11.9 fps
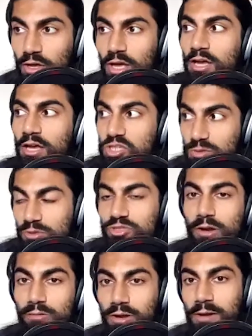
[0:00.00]
she will
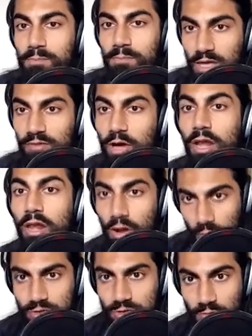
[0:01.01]
generally give her
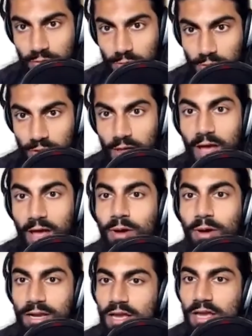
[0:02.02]
love to the food, and that's
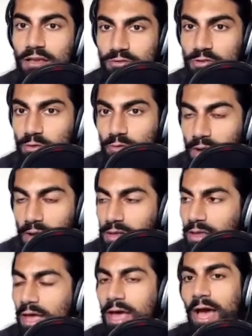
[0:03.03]
why it tastes so great.